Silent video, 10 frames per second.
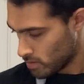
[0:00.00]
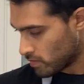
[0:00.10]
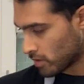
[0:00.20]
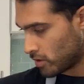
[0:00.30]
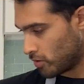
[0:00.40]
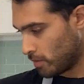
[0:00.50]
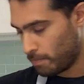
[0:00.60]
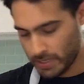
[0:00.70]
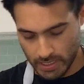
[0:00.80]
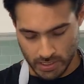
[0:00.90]
We're gonna do a
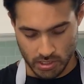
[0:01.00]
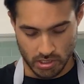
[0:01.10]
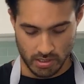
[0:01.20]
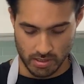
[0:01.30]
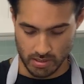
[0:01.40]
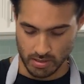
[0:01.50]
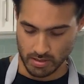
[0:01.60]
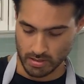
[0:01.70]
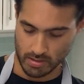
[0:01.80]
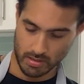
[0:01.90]
pinch
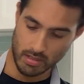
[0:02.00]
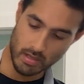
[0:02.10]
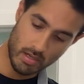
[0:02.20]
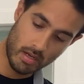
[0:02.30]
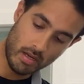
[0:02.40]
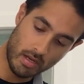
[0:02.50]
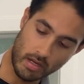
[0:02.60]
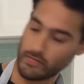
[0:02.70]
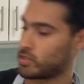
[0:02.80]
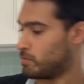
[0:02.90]

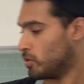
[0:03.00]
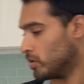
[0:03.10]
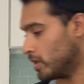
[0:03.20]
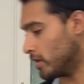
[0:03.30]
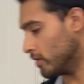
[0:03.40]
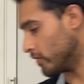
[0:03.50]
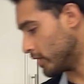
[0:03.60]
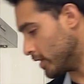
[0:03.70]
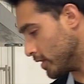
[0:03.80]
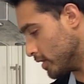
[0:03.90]
of chipotle over
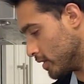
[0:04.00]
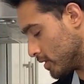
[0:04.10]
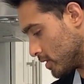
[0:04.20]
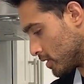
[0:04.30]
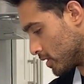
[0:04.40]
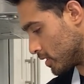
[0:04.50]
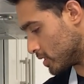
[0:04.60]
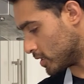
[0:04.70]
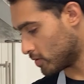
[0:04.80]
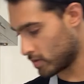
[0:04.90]
here
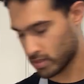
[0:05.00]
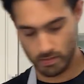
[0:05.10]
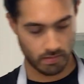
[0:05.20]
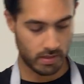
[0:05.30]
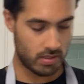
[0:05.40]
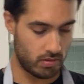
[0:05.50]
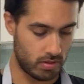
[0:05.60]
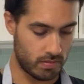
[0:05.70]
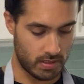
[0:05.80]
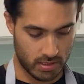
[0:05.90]
because I don't want them to be too
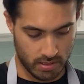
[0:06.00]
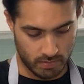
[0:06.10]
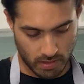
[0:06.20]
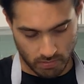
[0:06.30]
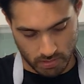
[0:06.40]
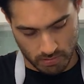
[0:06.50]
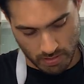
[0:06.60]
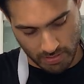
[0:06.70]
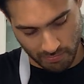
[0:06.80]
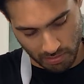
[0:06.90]
spicy, but I want them to
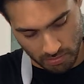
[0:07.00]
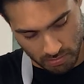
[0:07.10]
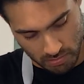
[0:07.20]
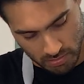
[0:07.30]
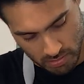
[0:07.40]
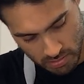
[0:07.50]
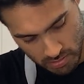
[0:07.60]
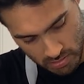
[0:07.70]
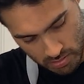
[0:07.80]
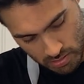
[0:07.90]
have a little
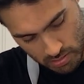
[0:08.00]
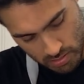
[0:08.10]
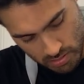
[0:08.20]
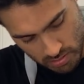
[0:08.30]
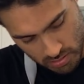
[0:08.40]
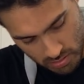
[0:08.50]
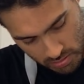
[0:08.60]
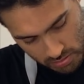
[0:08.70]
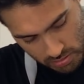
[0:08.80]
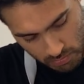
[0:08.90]

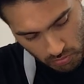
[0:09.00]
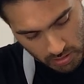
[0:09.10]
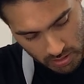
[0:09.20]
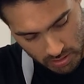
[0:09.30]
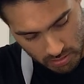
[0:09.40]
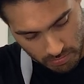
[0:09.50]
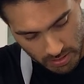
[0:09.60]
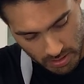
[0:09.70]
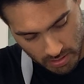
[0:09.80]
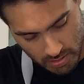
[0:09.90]
smokiness in the
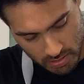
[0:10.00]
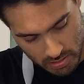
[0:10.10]
back.